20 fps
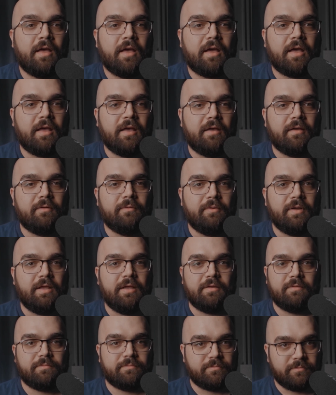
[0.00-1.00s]
and
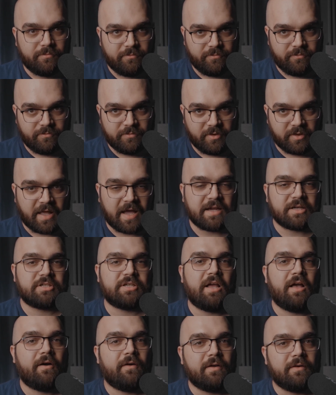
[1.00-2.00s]
we lash
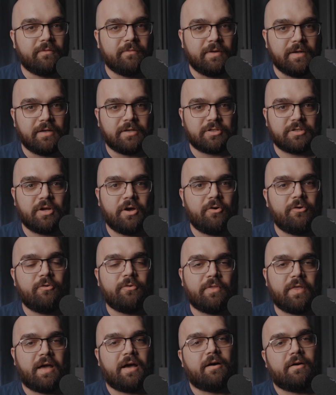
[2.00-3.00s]
out and we
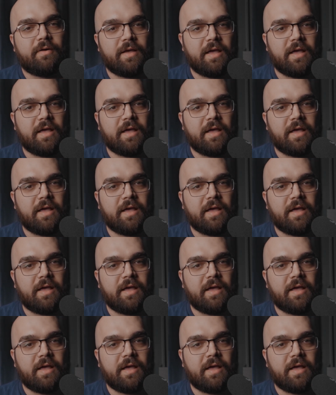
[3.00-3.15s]
show how